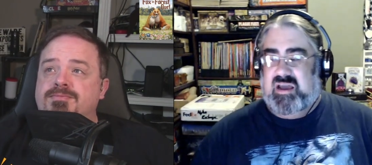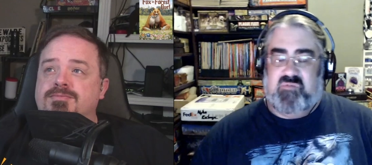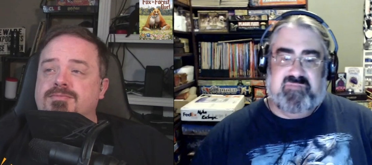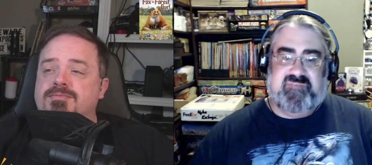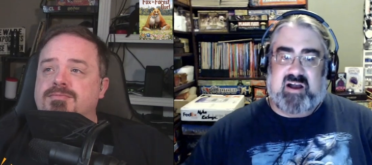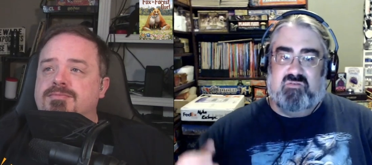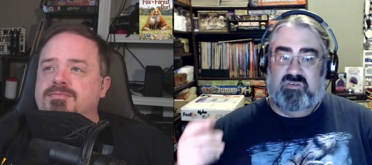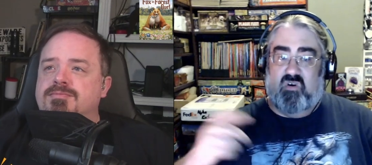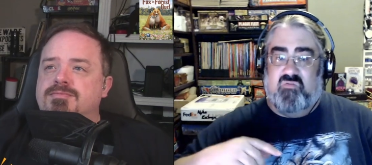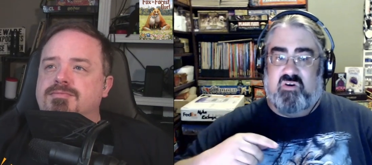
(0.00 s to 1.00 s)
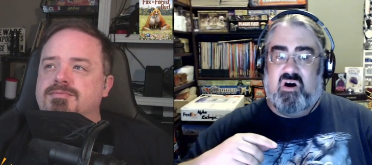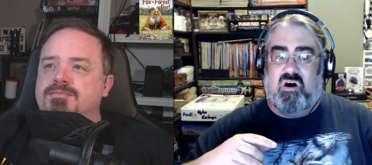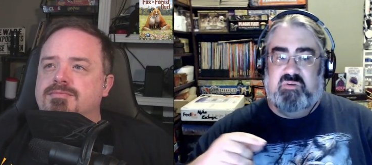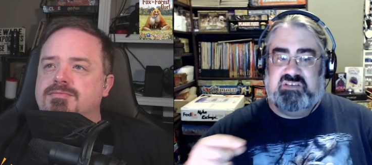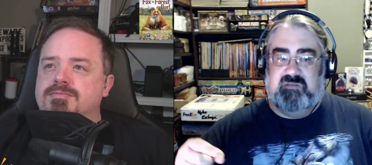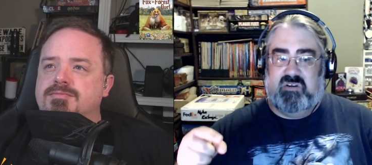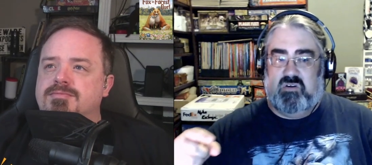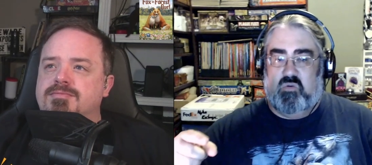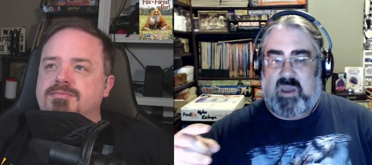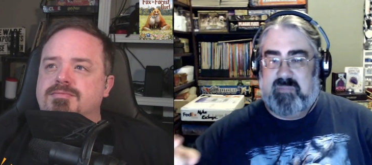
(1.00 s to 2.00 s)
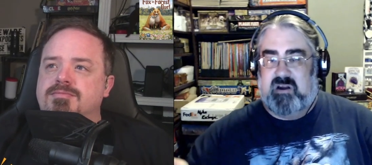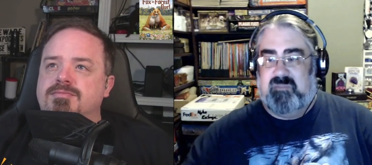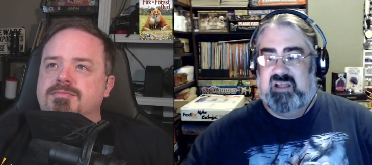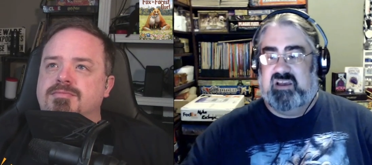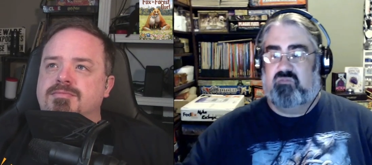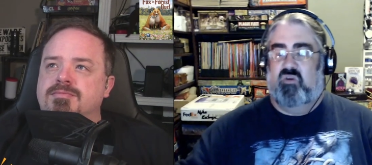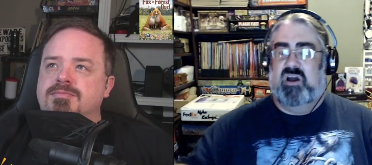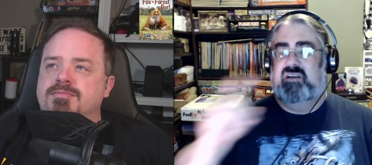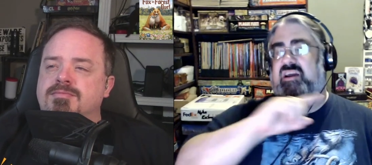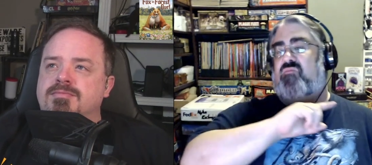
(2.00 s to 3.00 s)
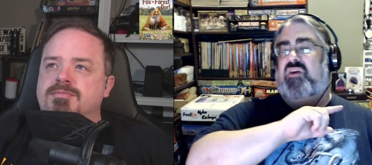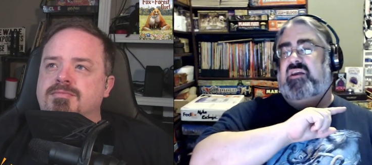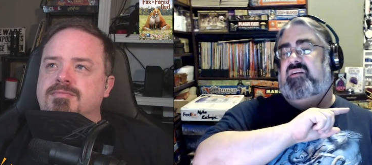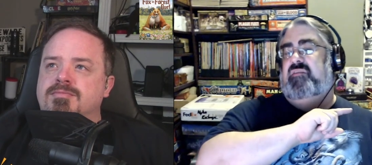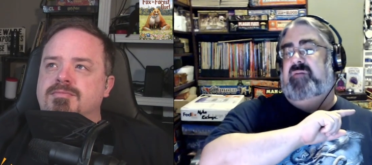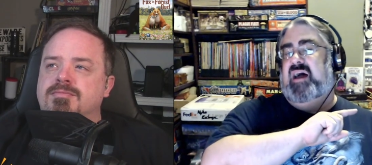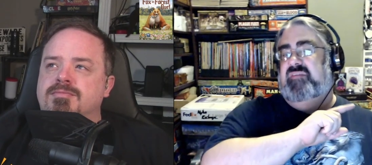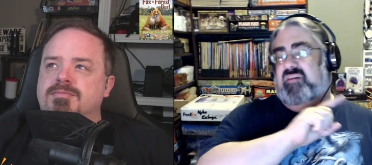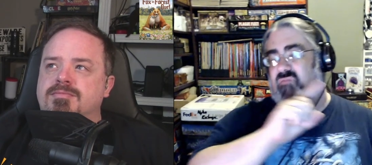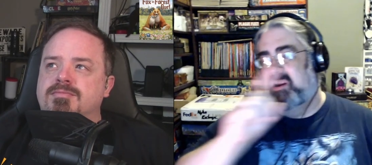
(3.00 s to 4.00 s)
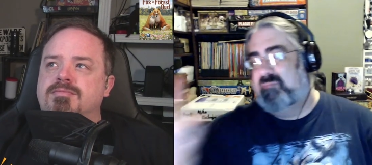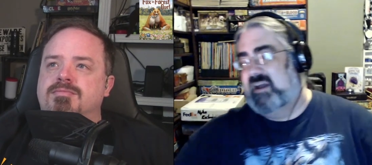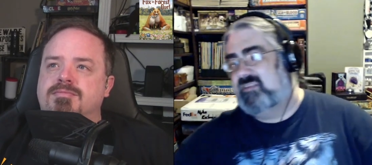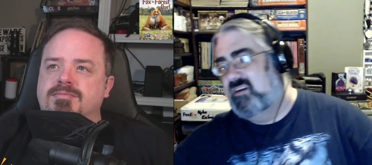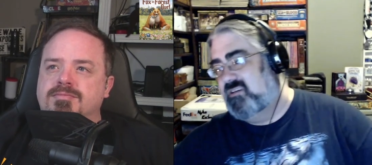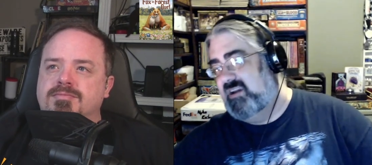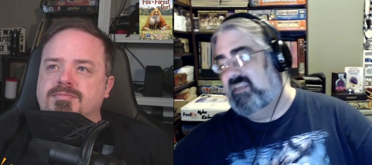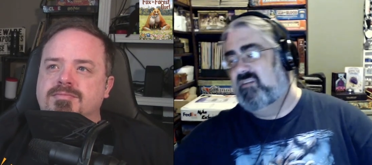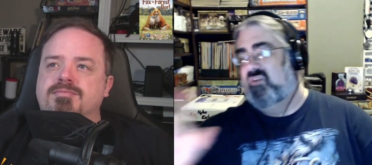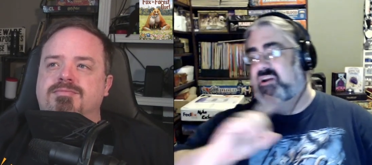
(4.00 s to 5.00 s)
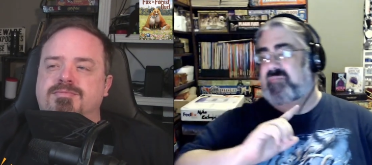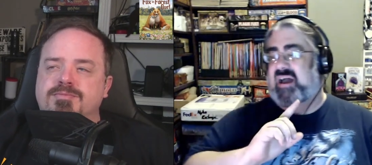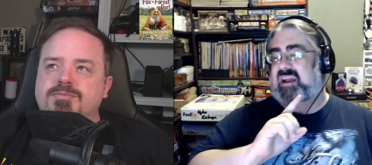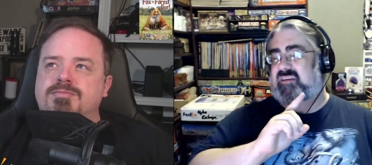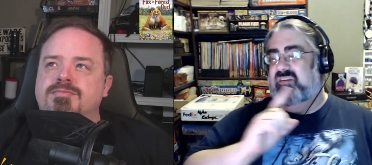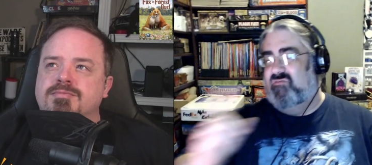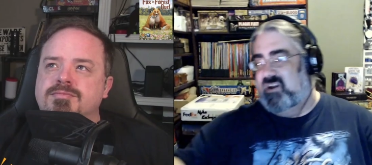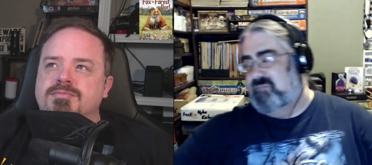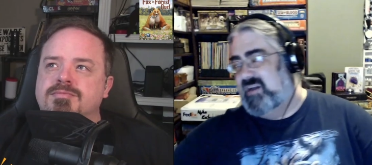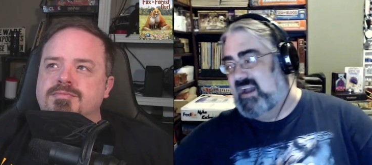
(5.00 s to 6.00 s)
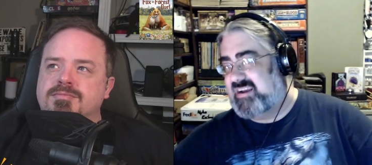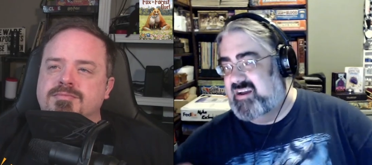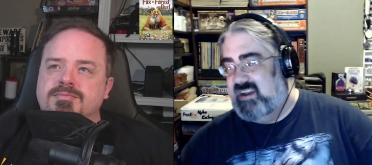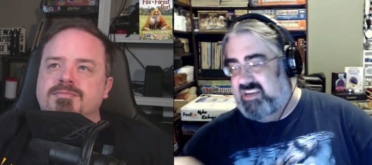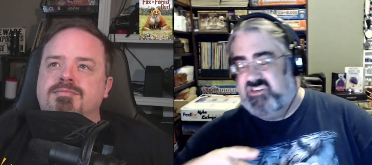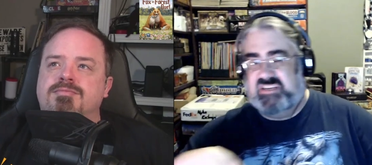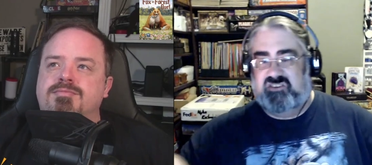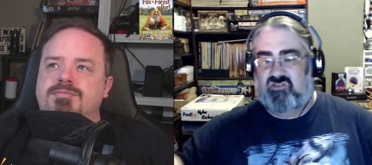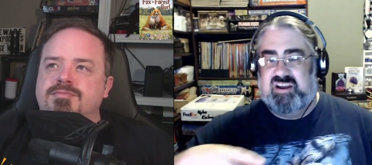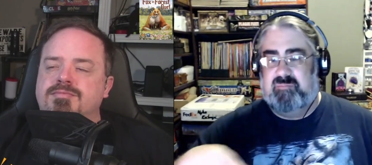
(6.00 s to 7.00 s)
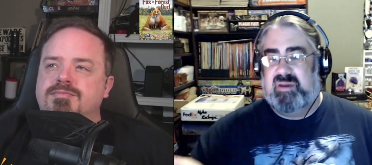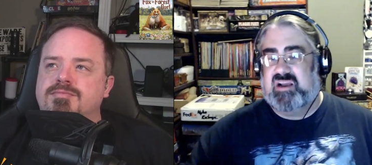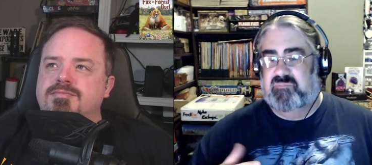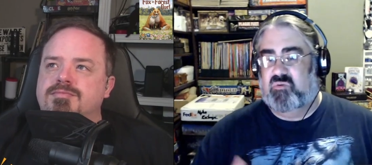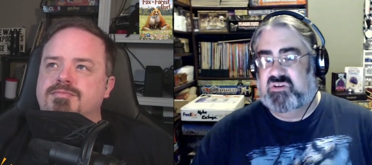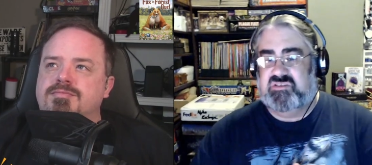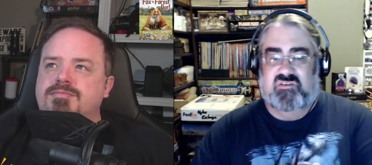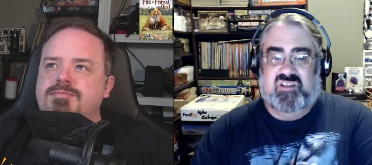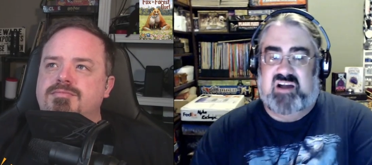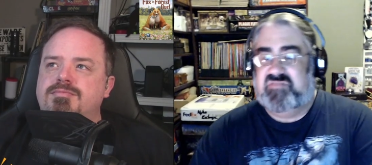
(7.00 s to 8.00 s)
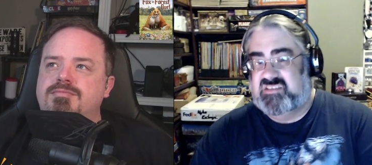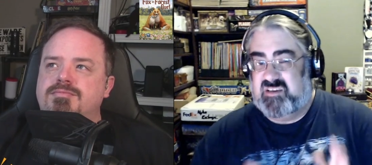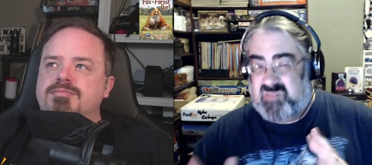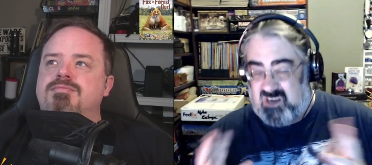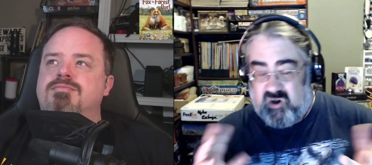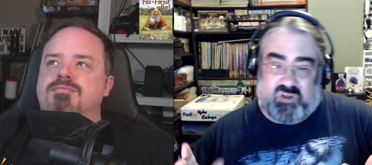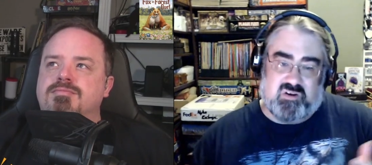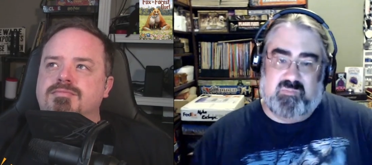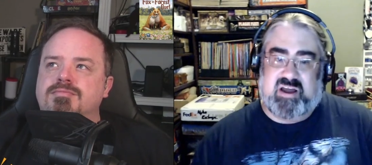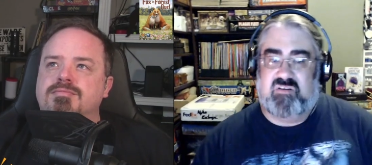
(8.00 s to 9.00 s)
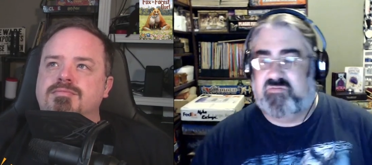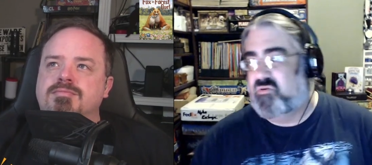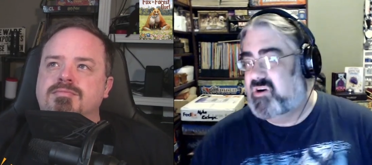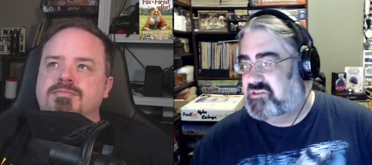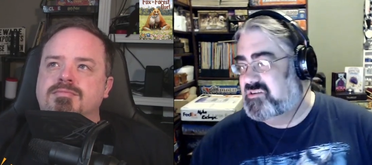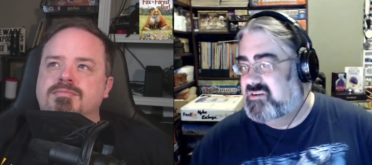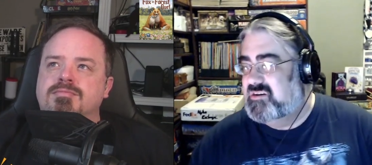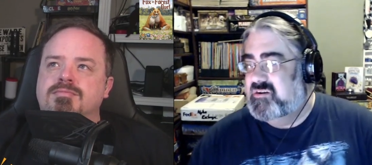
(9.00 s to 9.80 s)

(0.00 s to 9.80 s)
Speaker 1: and we found overall we seemed to do way better by like running down one end of the path and running back the other way, and then running back and then running back, and then trying to pick up the ones that are left seemed to go a little better for us,